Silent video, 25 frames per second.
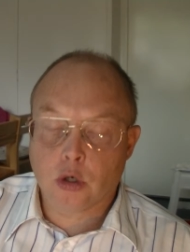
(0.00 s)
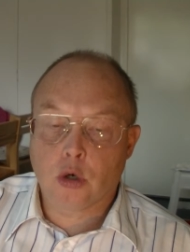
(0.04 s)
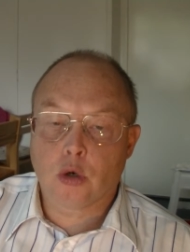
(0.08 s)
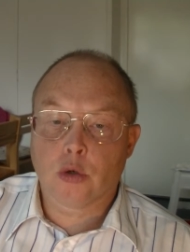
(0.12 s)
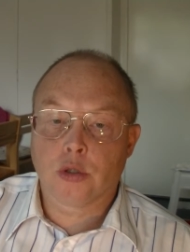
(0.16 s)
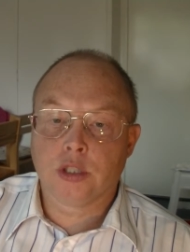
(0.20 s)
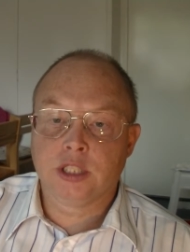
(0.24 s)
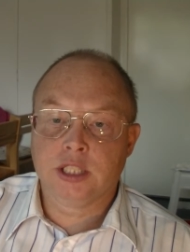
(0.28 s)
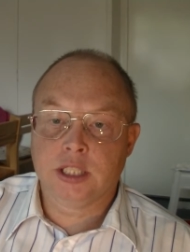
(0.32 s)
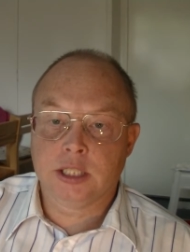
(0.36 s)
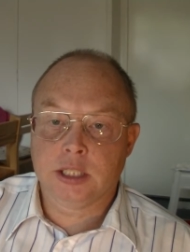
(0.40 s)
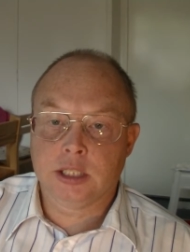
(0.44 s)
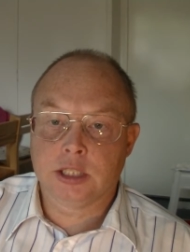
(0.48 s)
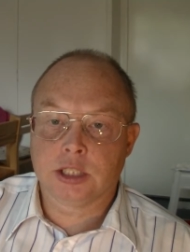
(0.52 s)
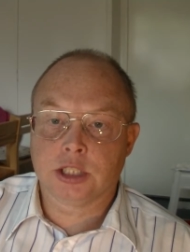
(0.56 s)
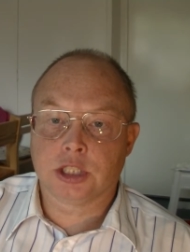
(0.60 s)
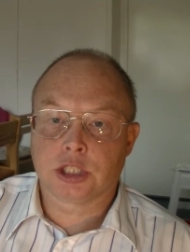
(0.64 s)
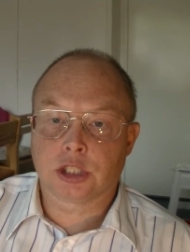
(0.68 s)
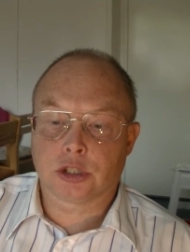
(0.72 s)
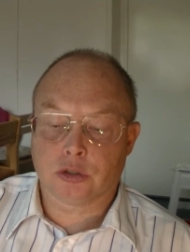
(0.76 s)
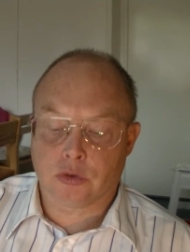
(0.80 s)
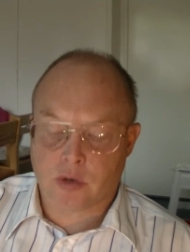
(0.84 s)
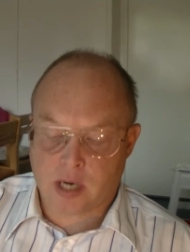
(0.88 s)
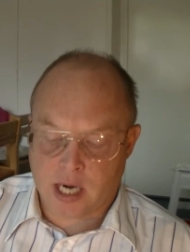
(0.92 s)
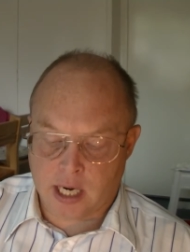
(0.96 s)
on Jesus
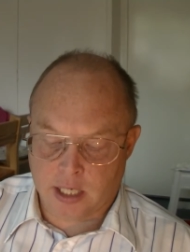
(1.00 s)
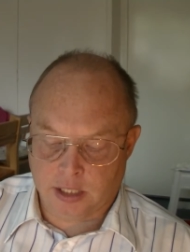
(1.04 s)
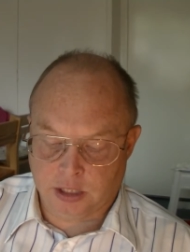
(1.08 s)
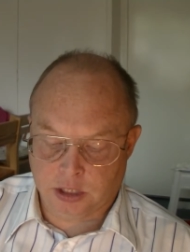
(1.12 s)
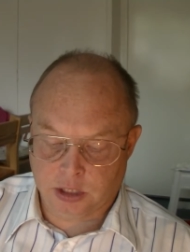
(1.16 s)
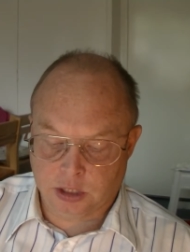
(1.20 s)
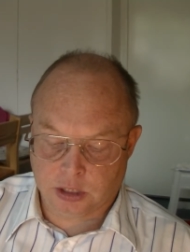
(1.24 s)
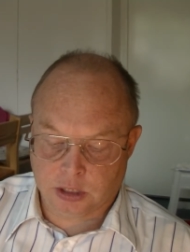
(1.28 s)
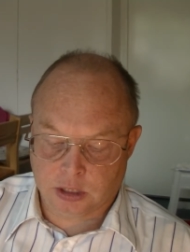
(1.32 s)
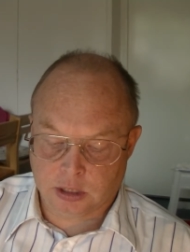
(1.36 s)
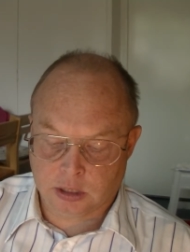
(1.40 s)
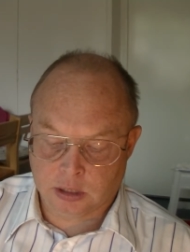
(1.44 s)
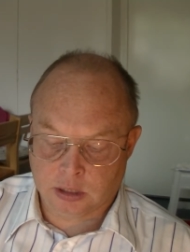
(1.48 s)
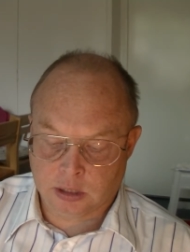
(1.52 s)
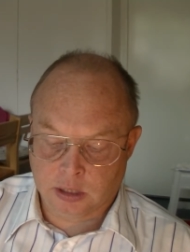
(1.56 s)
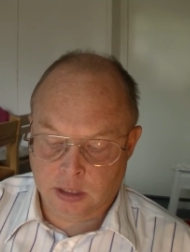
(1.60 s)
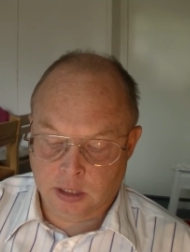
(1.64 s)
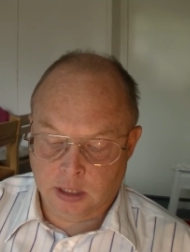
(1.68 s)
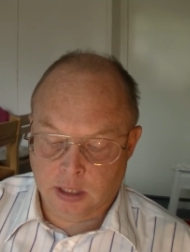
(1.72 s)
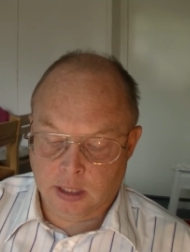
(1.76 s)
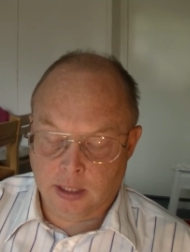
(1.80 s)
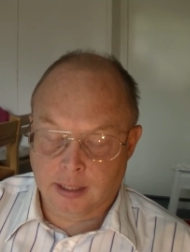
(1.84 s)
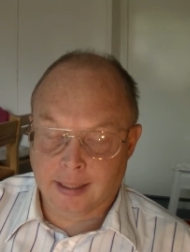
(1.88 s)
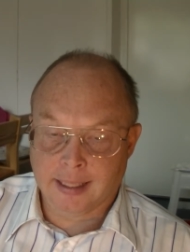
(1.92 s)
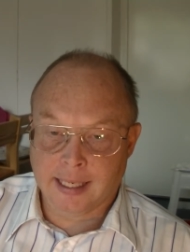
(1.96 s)
Christ,
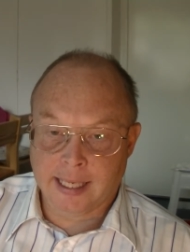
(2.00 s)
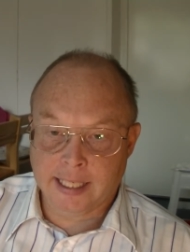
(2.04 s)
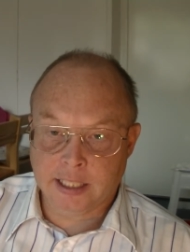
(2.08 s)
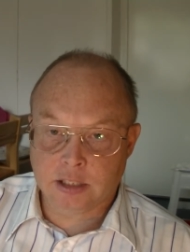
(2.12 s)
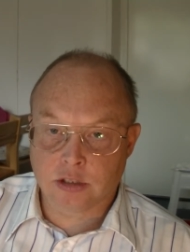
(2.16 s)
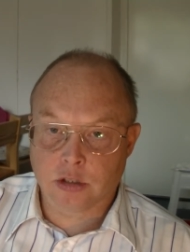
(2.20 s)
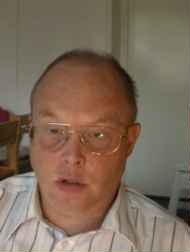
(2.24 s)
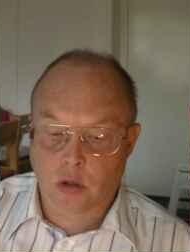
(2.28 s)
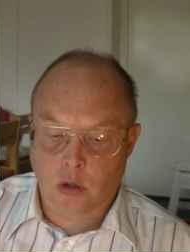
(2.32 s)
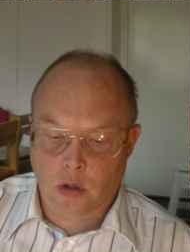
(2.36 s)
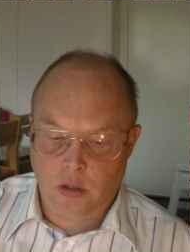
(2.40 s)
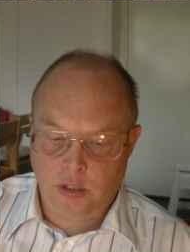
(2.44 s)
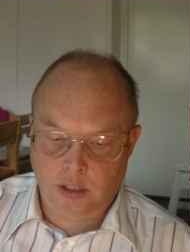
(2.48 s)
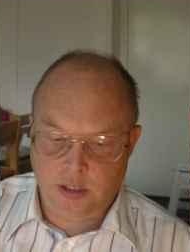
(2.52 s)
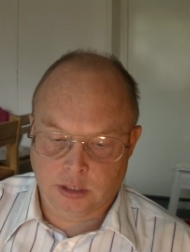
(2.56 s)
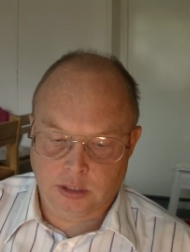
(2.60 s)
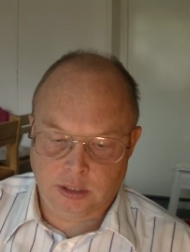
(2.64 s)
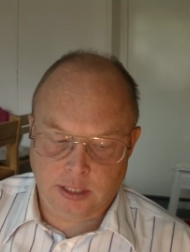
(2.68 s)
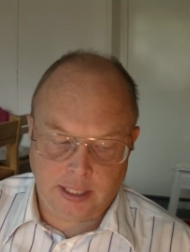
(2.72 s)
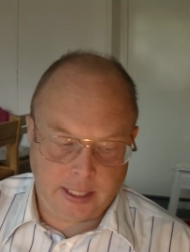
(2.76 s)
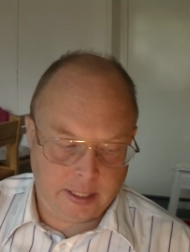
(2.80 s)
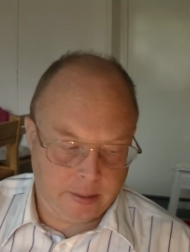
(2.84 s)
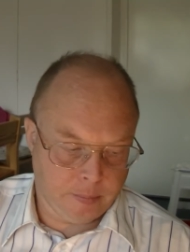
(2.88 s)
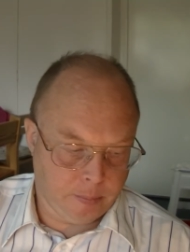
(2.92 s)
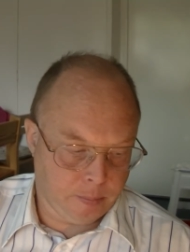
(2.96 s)
later on in
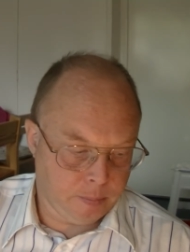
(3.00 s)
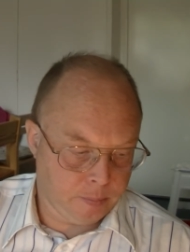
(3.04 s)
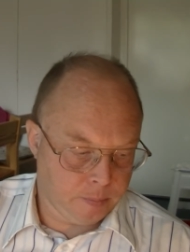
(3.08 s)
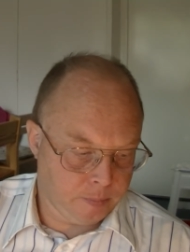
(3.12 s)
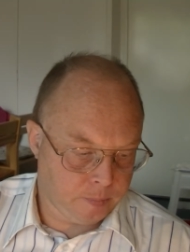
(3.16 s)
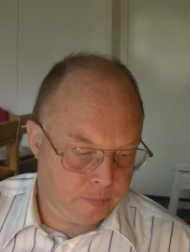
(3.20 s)
time.